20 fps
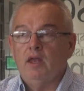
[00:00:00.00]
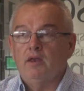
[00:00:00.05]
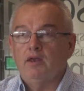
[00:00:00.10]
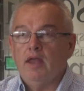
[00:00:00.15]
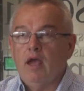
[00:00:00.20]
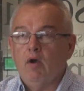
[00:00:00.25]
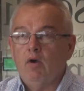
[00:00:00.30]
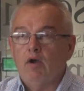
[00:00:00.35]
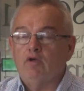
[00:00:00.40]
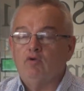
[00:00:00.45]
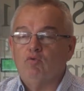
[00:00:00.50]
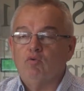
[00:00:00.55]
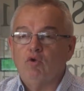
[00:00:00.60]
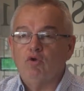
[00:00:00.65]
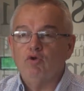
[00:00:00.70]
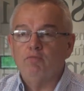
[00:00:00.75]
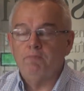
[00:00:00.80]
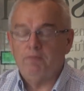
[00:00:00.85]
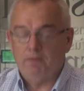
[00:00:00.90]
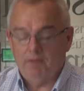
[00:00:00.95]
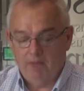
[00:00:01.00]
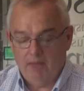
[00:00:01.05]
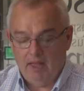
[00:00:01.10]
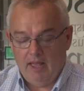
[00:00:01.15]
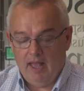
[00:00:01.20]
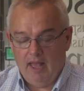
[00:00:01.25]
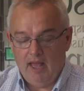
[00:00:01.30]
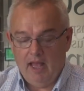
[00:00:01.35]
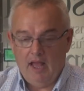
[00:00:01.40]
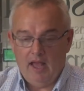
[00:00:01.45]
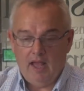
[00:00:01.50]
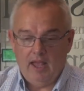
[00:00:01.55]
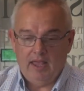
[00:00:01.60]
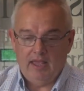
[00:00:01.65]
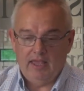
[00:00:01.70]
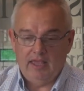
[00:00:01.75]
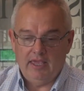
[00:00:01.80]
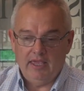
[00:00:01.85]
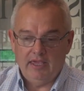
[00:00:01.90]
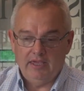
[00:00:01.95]
Now a group
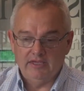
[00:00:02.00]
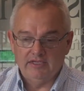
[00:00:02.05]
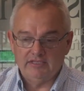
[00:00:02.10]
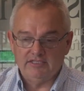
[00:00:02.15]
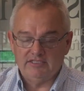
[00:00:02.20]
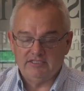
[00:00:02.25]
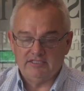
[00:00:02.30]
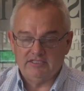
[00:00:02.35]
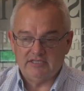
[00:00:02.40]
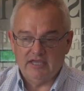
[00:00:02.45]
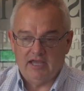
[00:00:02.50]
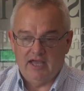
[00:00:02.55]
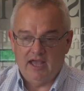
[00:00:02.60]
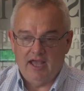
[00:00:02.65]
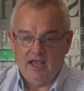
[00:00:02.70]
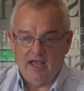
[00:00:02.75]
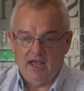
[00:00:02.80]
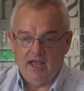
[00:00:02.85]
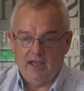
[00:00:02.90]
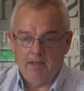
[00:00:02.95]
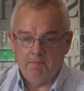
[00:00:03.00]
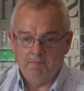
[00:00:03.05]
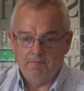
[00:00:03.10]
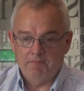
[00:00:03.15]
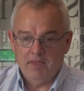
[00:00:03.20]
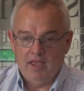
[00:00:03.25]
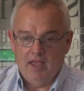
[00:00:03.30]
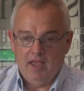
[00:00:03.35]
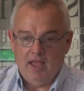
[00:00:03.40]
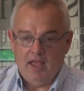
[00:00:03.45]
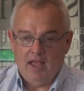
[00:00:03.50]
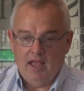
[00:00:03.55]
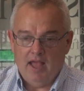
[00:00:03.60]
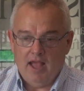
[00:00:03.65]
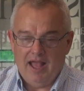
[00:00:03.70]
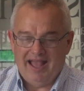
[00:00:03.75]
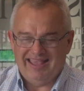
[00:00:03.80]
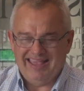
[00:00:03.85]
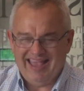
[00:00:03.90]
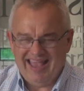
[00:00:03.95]
is
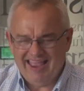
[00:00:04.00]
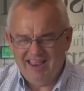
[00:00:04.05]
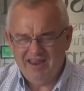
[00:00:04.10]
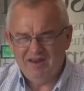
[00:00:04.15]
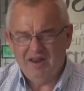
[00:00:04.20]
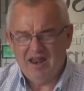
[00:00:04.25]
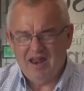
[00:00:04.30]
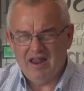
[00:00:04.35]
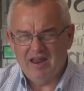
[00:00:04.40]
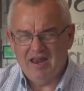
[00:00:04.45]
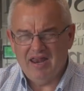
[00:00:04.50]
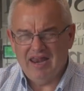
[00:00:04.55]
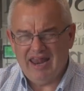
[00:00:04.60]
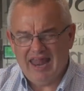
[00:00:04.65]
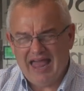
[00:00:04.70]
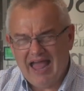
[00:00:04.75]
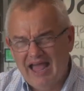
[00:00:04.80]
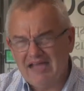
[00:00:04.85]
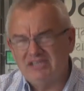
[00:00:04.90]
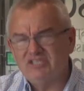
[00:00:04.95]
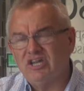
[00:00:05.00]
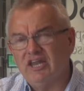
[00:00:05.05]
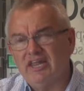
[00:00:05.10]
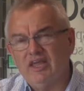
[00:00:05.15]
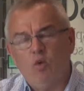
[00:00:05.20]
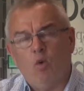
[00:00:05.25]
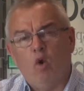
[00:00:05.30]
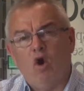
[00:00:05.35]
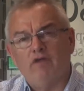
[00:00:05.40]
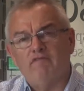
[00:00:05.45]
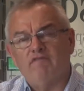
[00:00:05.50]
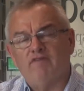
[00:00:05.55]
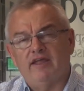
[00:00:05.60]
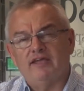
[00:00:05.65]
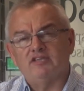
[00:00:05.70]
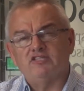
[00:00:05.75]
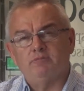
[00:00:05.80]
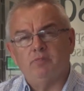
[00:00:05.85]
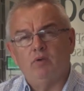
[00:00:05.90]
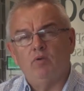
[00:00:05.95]
again, largely quite
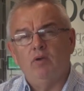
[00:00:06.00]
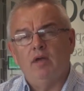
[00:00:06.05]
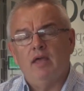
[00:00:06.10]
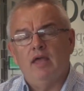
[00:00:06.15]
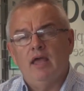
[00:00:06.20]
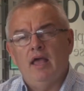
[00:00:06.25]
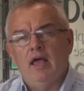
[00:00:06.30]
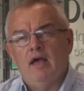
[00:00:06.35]
flexible.